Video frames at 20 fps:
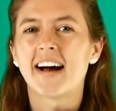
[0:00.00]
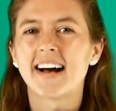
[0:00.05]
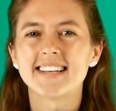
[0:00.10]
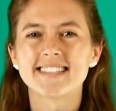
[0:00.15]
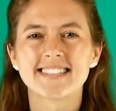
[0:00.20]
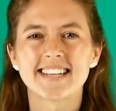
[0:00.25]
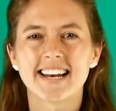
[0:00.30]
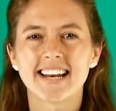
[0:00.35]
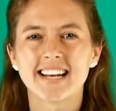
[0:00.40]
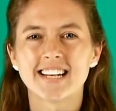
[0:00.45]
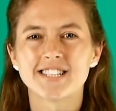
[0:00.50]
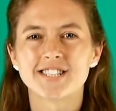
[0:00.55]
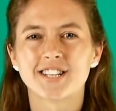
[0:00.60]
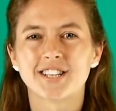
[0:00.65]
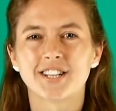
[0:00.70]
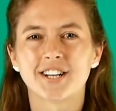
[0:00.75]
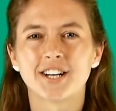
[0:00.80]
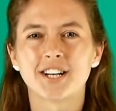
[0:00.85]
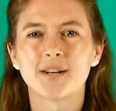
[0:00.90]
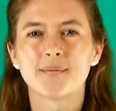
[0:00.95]
fascinating
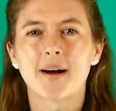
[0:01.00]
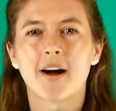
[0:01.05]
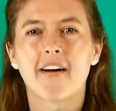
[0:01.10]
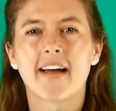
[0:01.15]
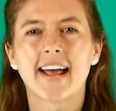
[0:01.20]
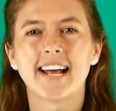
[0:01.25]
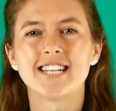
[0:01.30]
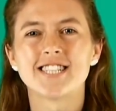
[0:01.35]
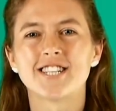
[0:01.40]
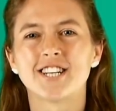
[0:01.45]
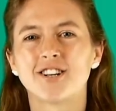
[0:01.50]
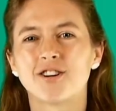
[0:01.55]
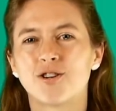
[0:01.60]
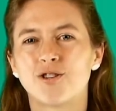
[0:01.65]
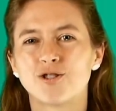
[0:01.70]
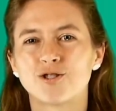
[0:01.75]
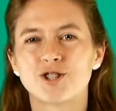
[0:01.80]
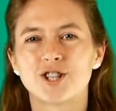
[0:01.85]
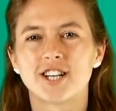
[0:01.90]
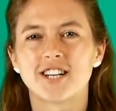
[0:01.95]
to learn about ancient
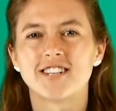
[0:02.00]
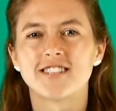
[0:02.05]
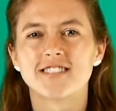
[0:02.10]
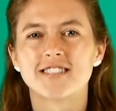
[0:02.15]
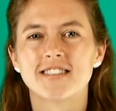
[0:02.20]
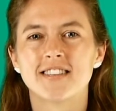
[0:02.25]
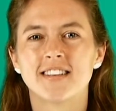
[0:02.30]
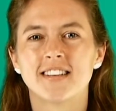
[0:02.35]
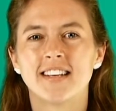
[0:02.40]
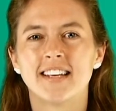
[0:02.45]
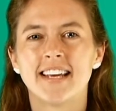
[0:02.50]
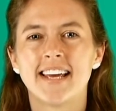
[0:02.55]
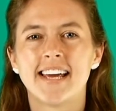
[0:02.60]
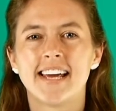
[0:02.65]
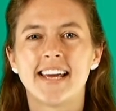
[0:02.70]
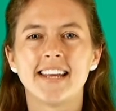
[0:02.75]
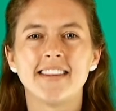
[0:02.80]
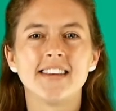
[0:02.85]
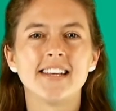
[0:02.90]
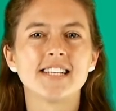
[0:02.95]
cultures.
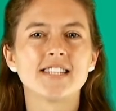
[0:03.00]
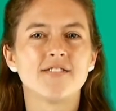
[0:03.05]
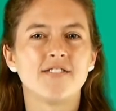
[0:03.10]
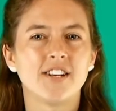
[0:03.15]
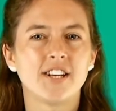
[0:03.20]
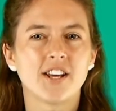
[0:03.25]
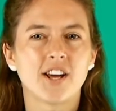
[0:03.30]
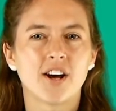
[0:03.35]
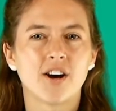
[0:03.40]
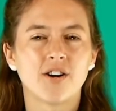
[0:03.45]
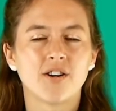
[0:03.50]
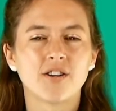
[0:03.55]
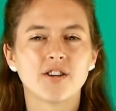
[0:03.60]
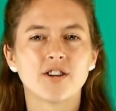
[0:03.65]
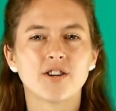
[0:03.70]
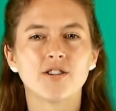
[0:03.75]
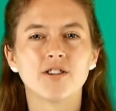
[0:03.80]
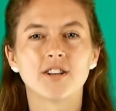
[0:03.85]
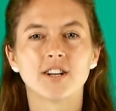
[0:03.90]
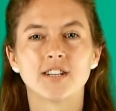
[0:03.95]
In this video,
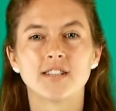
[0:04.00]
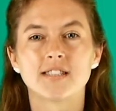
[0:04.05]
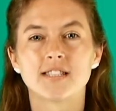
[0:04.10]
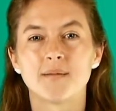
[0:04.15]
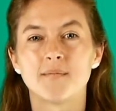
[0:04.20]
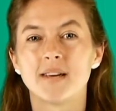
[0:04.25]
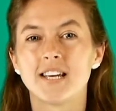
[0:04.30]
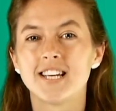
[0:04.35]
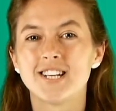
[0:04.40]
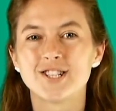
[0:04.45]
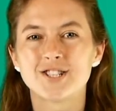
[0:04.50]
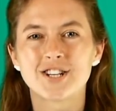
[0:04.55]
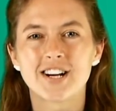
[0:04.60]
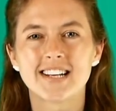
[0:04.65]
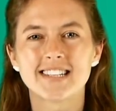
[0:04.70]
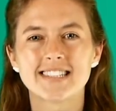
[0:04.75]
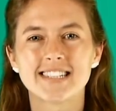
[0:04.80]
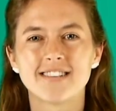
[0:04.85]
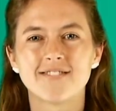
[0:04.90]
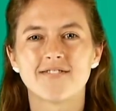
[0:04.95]
you learned some
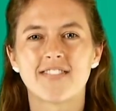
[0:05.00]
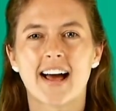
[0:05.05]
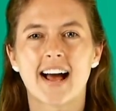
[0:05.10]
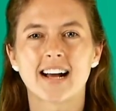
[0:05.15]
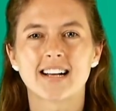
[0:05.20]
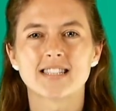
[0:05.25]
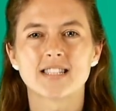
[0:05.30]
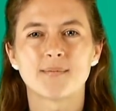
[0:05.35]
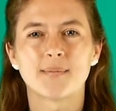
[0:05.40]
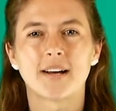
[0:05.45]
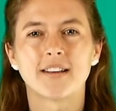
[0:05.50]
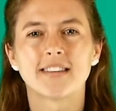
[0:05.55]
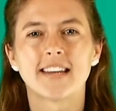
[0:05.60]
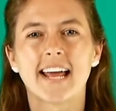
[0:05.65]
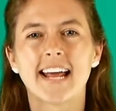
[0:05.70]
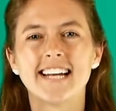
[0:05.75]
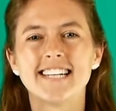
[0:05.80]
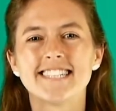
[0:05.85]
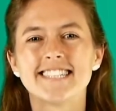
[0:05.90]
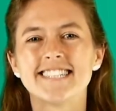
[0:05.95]
interesting facts about
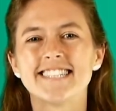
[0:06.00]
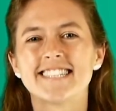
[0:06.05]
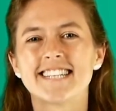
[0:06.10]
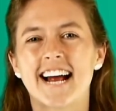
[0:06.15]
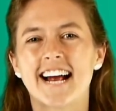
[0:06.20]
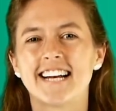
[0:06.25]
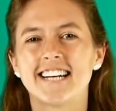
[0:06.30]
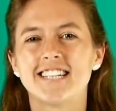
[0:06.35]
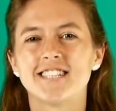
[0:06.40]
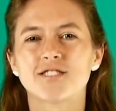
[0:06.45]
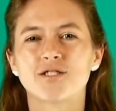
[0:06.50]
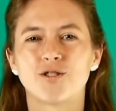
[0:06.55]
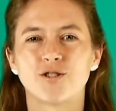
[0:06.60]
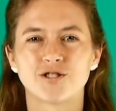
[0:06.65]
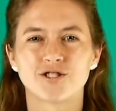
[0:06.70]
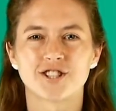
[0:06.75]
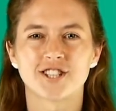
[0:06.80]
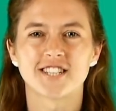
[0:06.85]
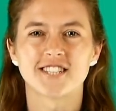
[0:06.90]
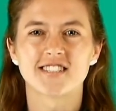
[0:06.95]
the ancient Chinese
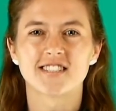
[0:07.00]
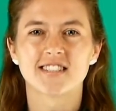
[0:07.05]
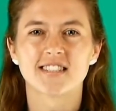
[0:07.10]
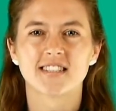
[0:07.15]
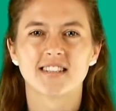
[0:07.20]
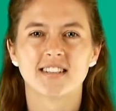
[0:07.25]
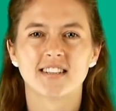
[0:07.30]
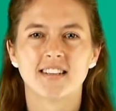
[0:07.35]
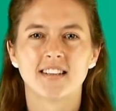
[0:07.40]
cultures.